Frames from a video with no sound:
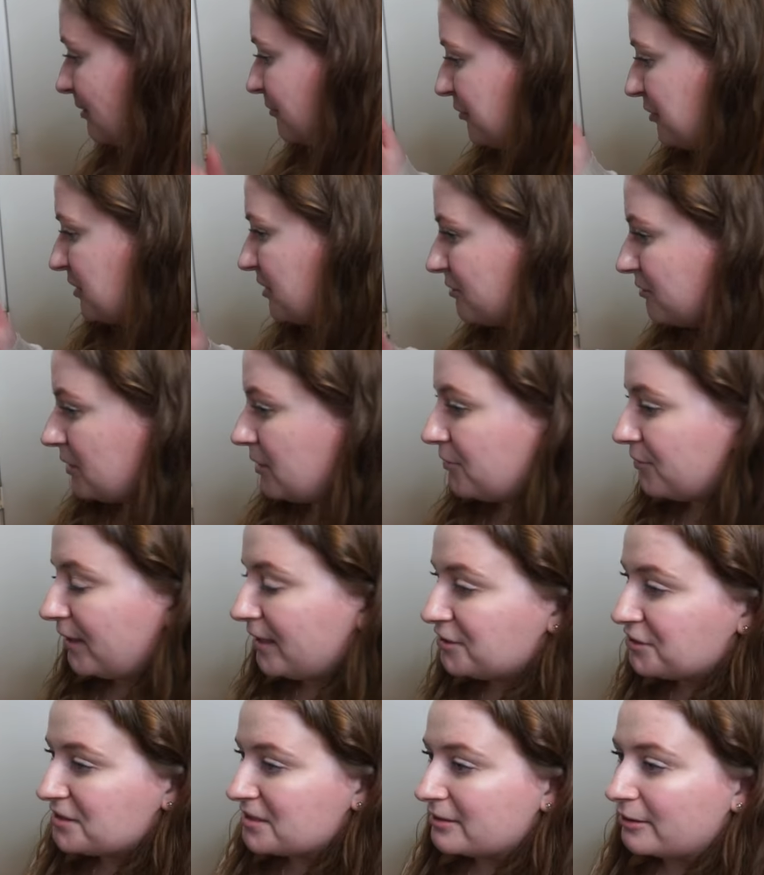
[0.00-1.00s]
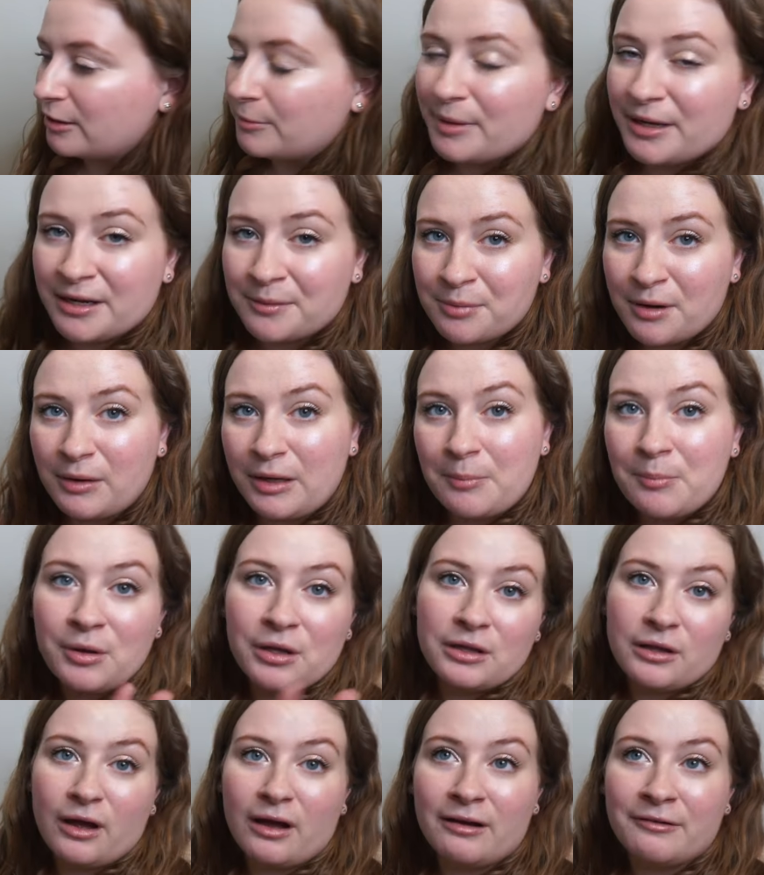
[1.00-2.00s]
just gonna rearrange this a little bit and probably
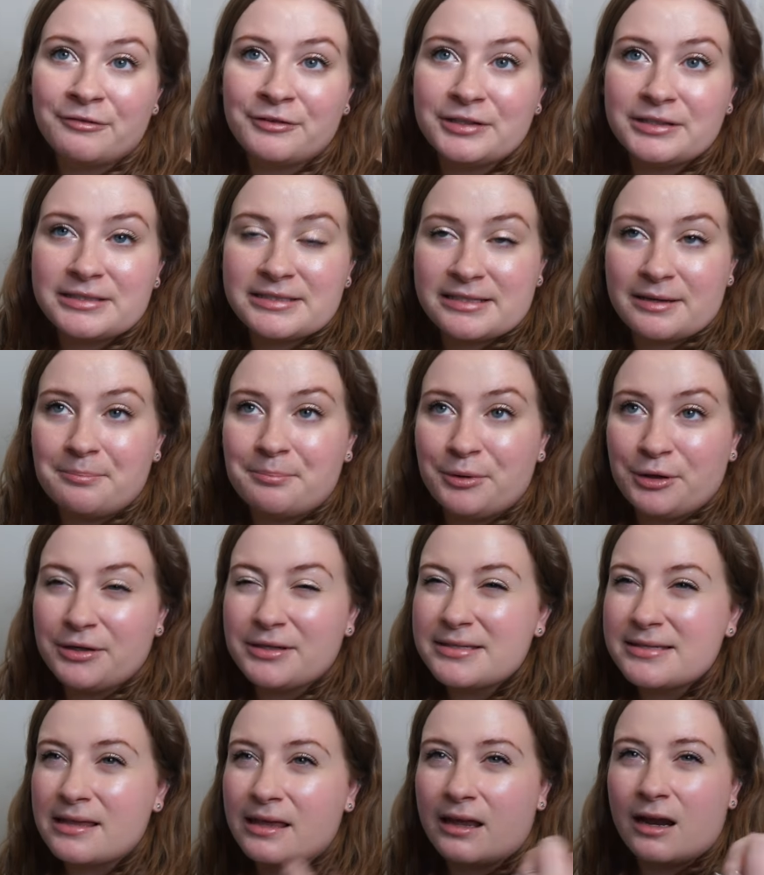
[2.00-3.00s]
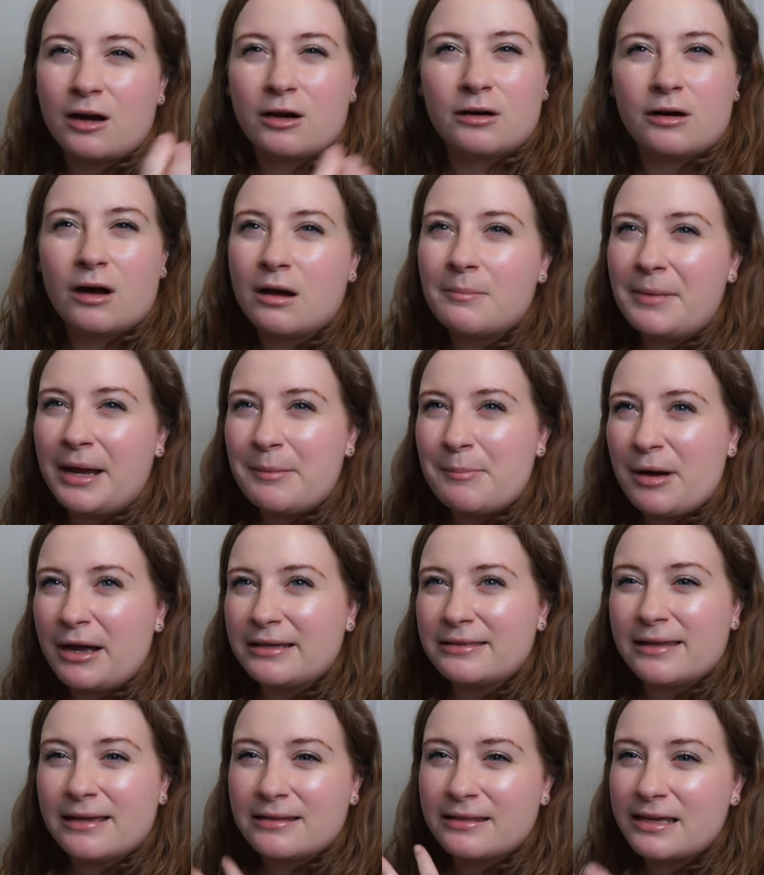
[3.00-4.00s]
pull off some books that are on my
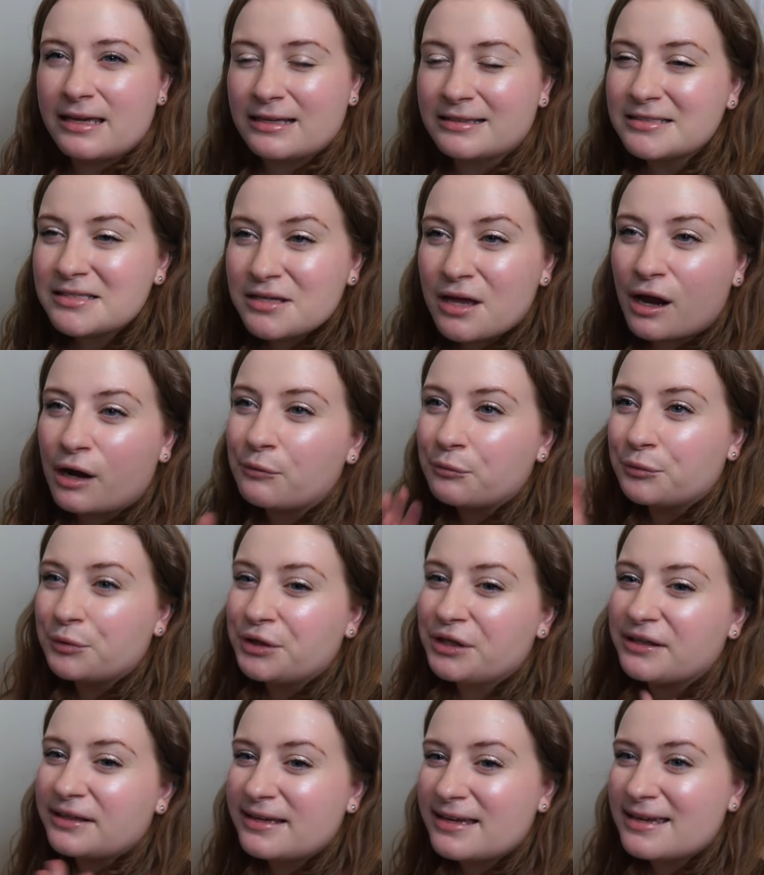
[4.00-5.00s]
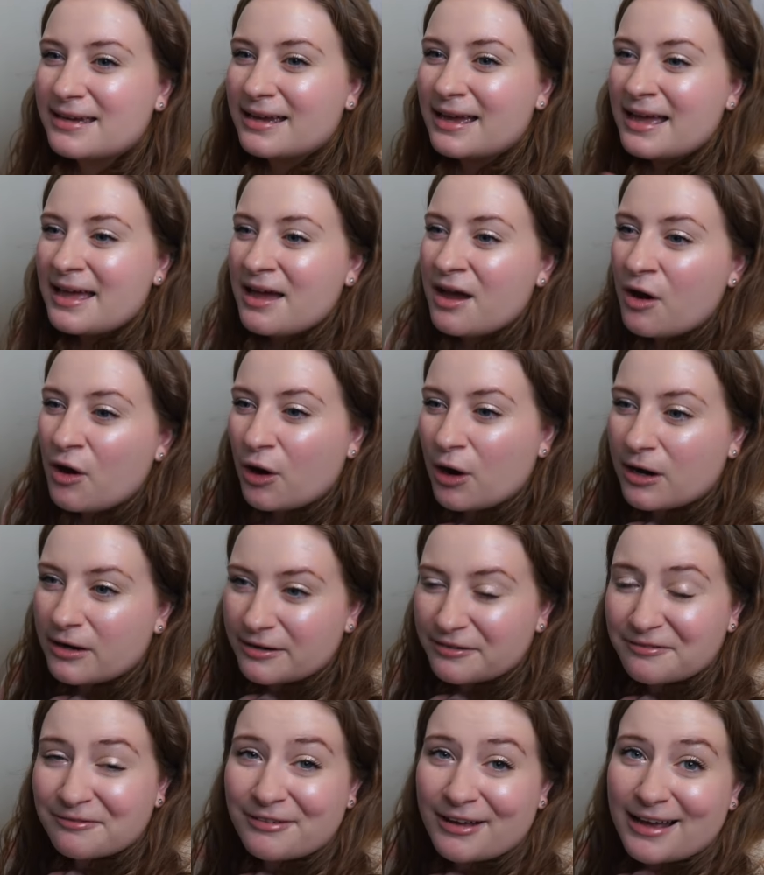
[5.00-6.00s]
mind lately. It's not really hard
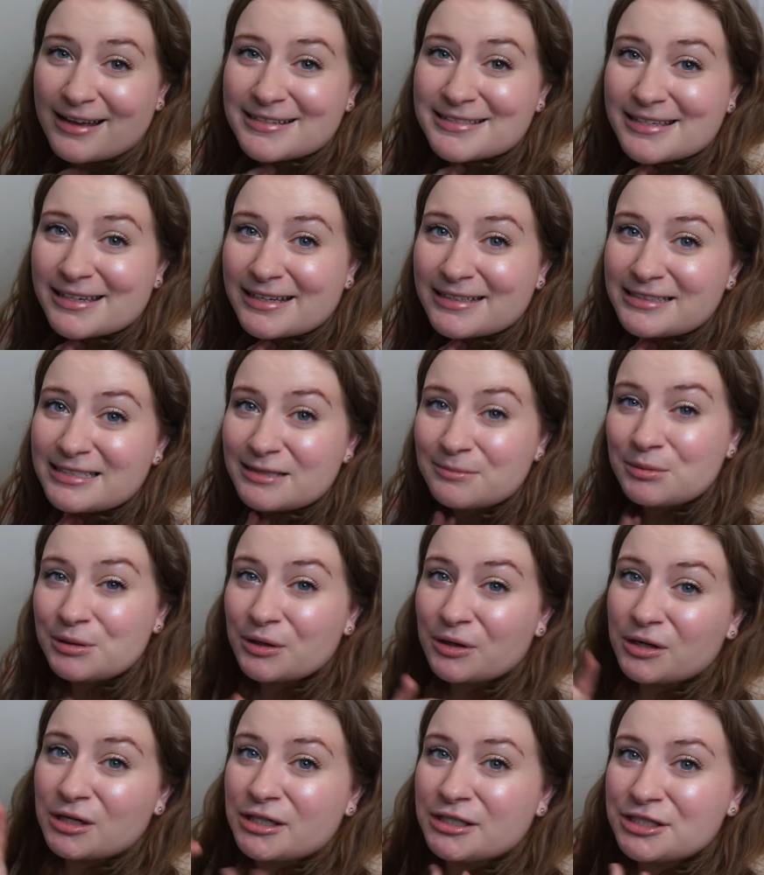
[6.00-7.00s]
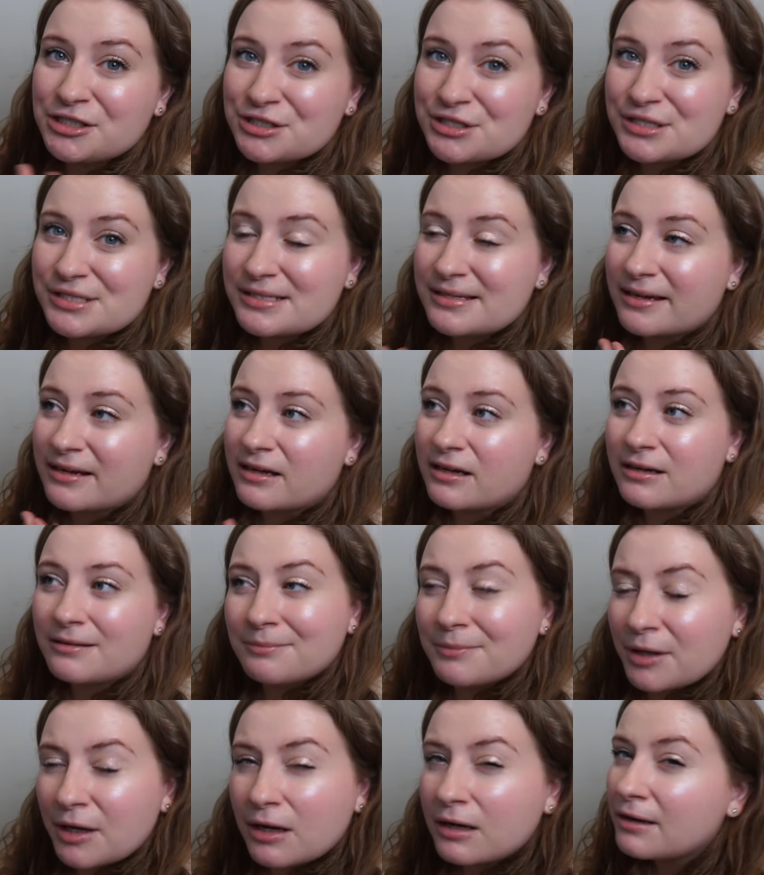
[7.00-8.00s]
and fast like a TBR, it's just like i
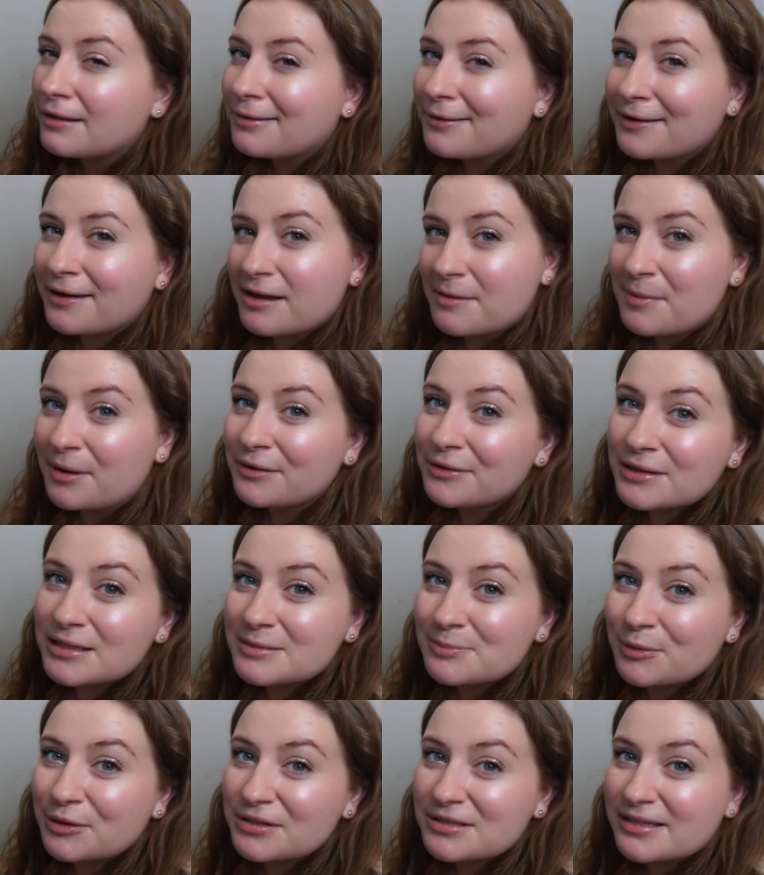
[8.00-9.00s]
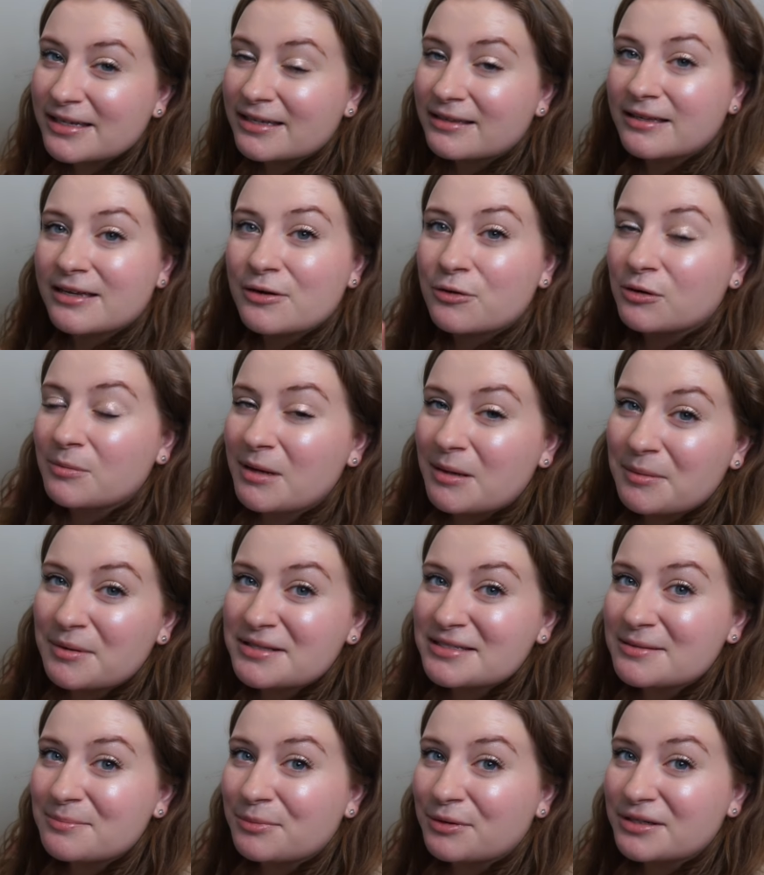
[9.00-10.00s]
am kind of thinking about these books lately or maybe
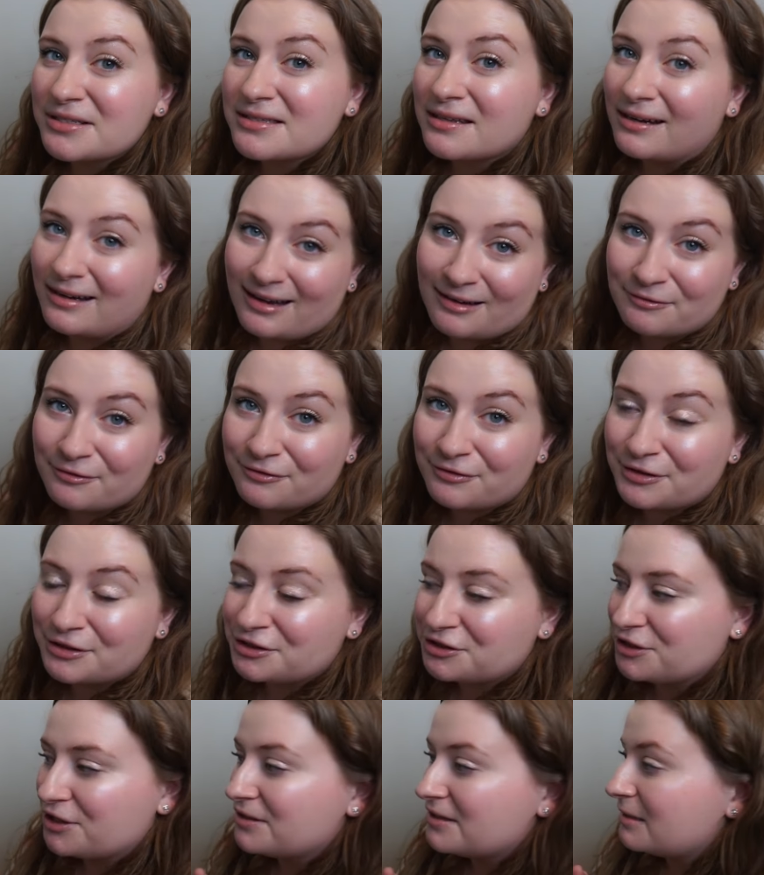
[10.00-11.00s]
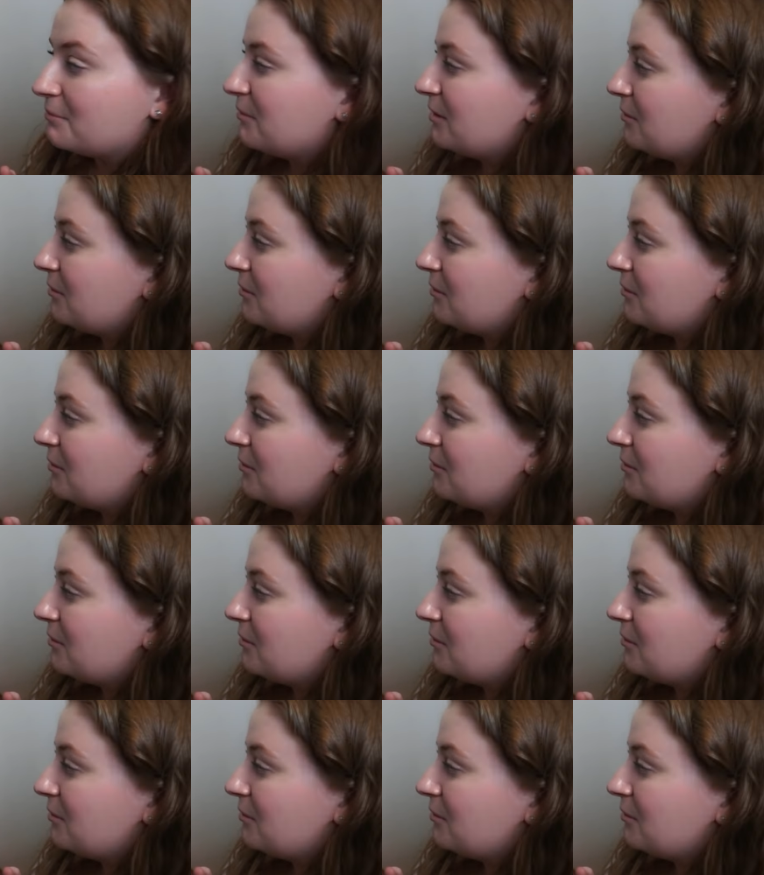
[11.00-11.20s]
it's some books that I haven't finished yet that I'm